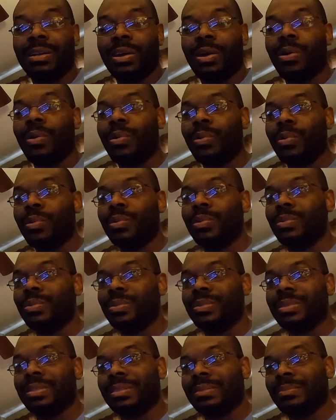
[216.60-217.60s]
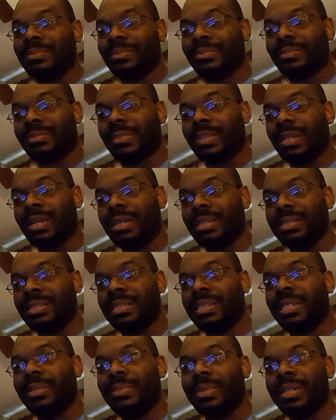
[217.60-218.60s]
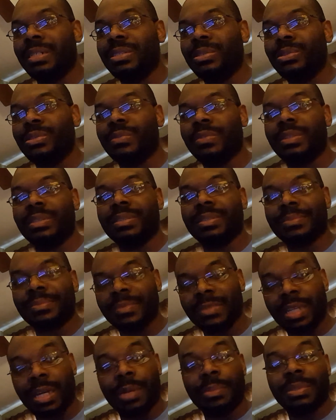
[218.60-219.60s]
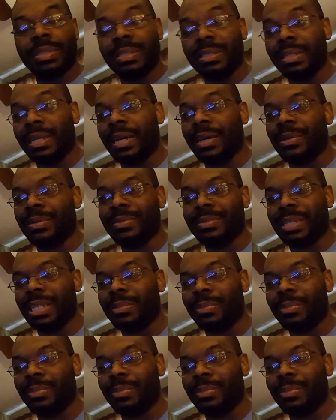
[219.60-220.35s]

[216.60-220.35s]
The whole uh, cinematic universe up to now.